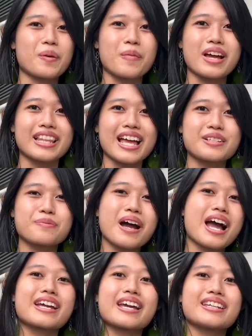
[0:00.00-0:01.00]
from my last
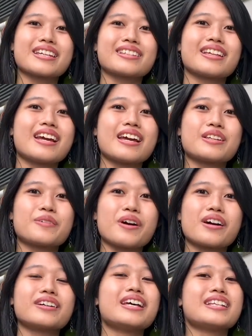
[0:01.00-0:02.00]
mic? Any
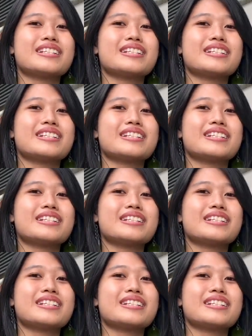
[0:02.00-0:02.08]
anyone?